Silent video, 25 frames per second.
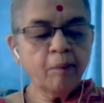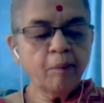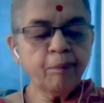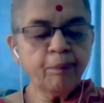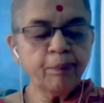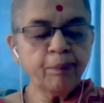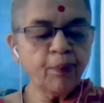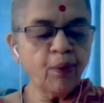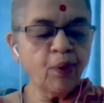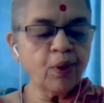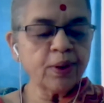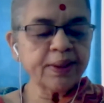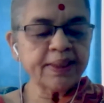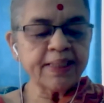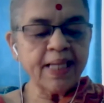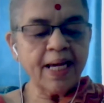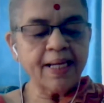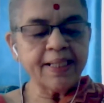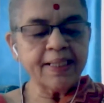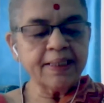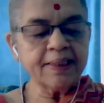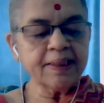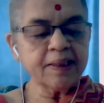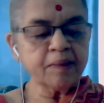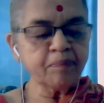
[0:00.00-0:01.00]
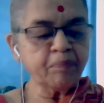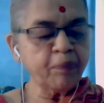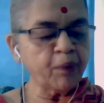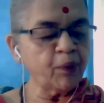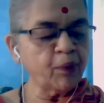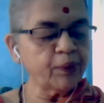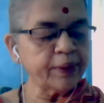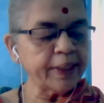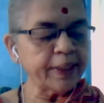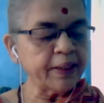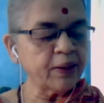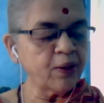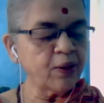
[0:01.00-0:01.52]
pro-science,
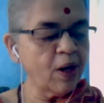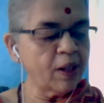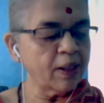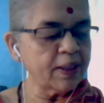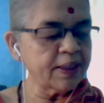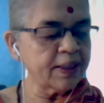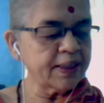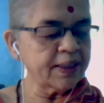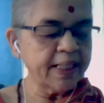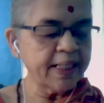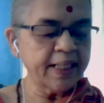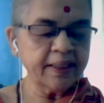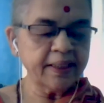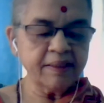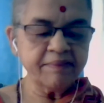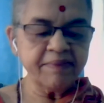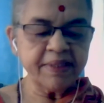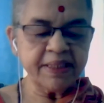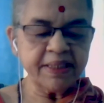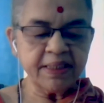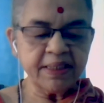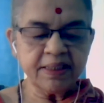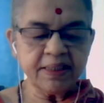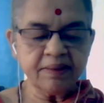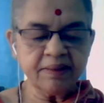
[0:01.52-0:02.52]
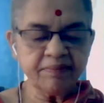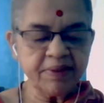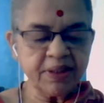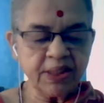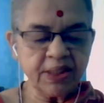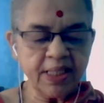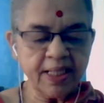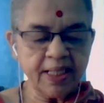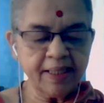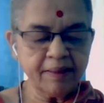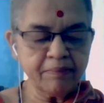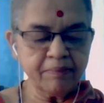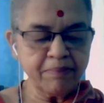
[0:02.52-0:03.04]
pro-technology activities which
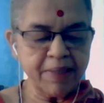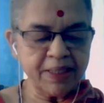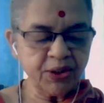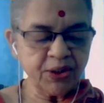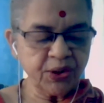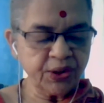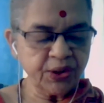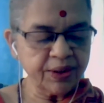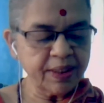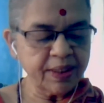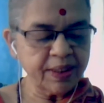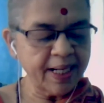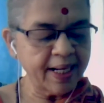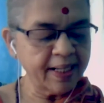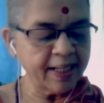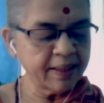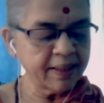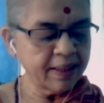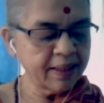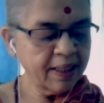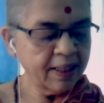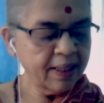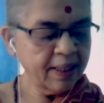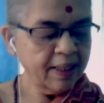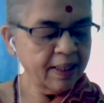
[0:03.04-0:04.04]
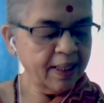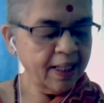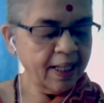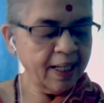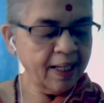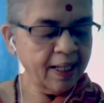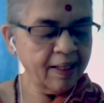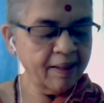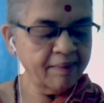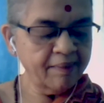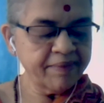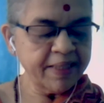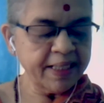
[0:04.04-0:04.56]
I had mentioned and
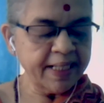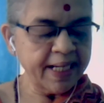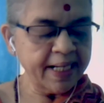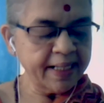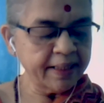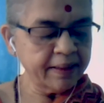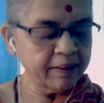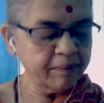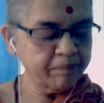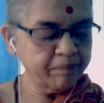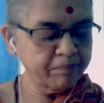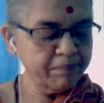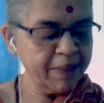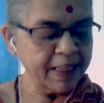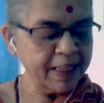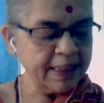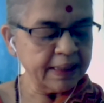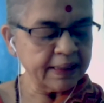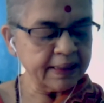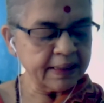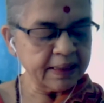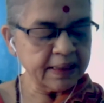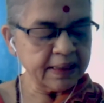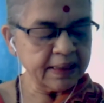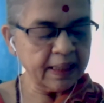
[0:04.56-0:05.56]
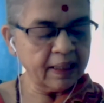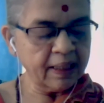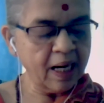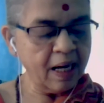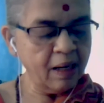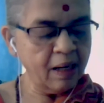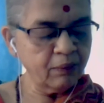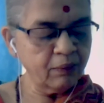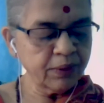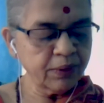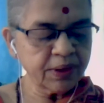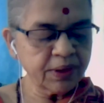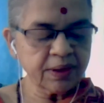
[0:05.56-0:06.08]
uh, we get many such
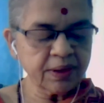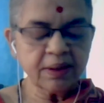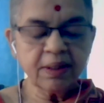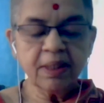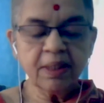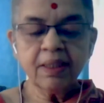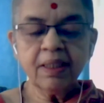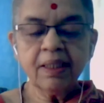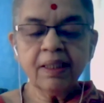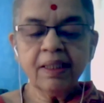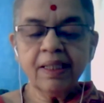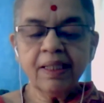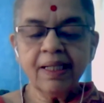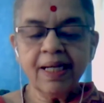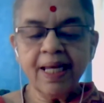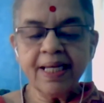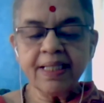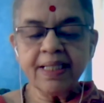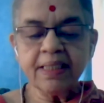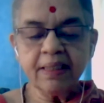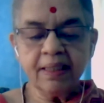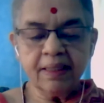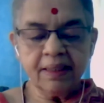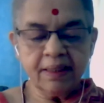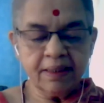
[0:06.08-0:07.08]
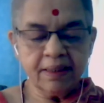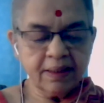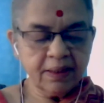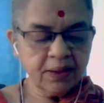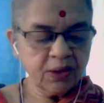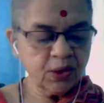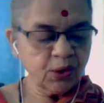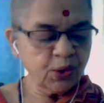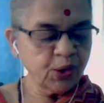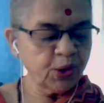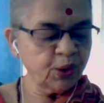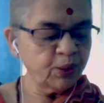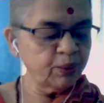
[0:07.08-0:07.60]
accounts like uh,
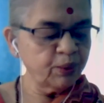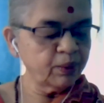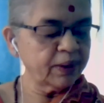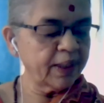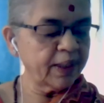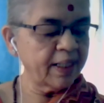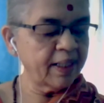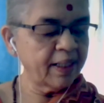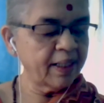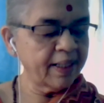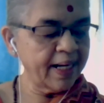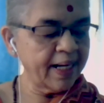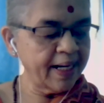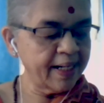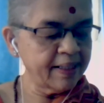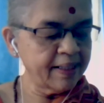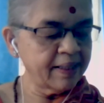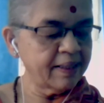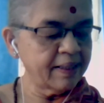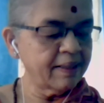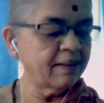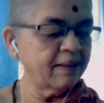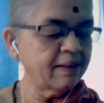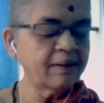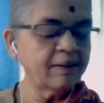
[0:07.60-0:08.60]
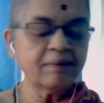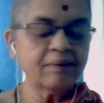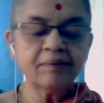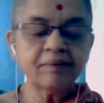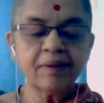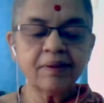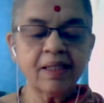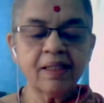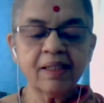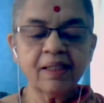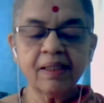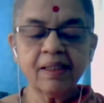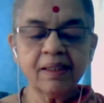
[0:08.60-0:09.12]
Sushruta
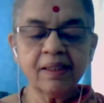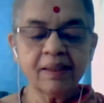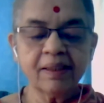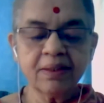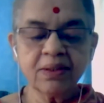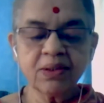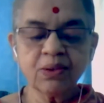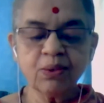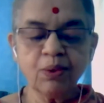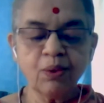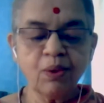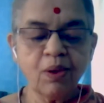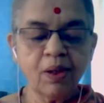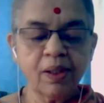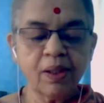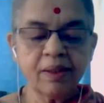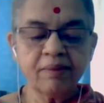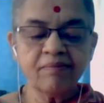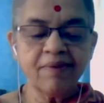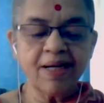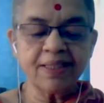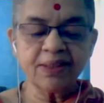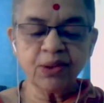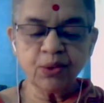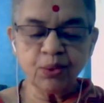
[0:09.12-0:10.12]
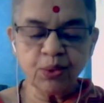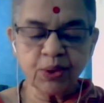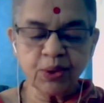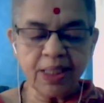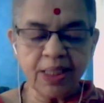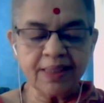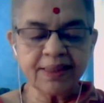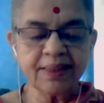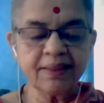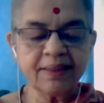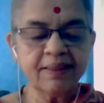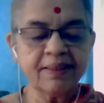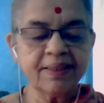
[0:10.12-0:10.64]
and so on. Vastu
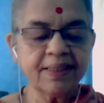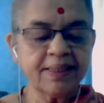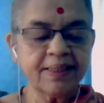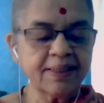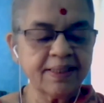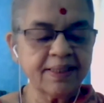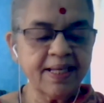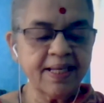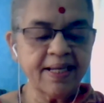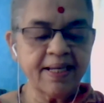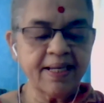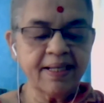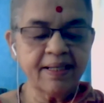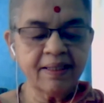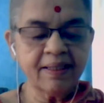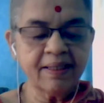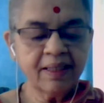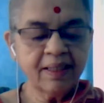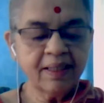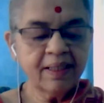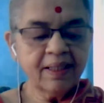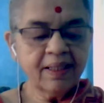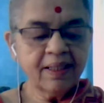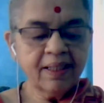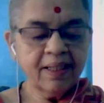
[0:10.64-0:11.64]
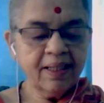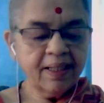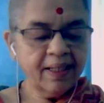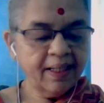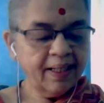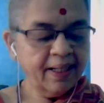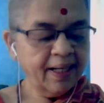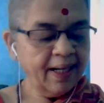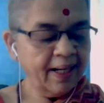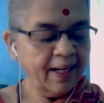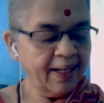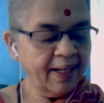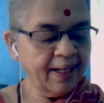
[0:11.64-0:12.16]
Shastra is there
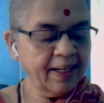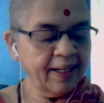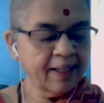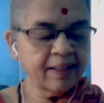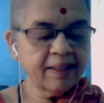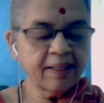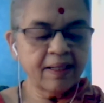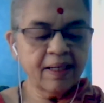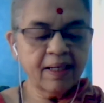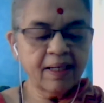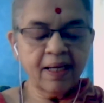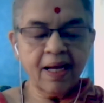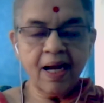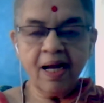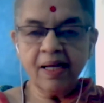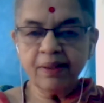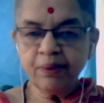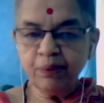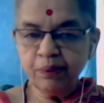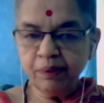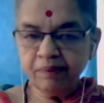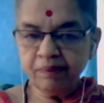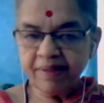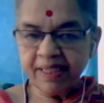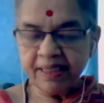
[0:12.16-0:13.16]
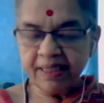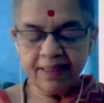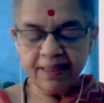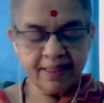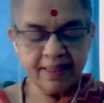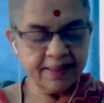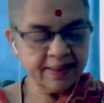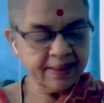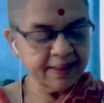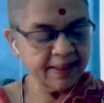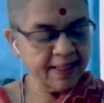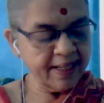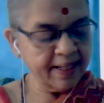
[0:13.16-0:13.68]
and Ayurveda
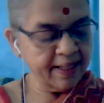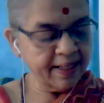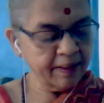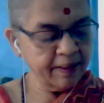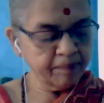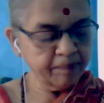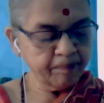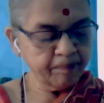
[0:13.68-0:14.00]
is there.